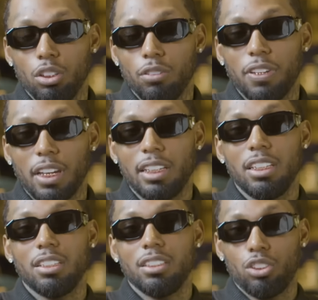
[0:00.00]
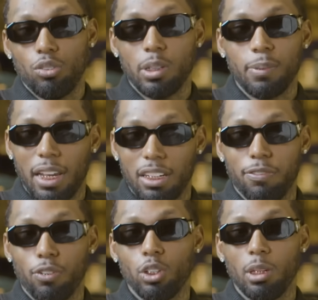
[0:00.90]
Do you think at the end of this, you're gonna be like the
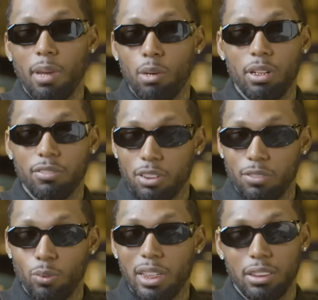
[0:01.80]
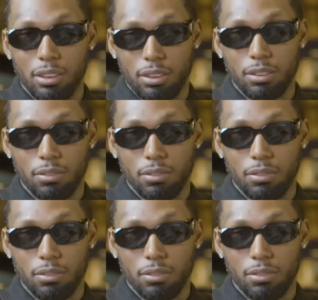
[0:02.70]
Floyd Mayweather of Willies?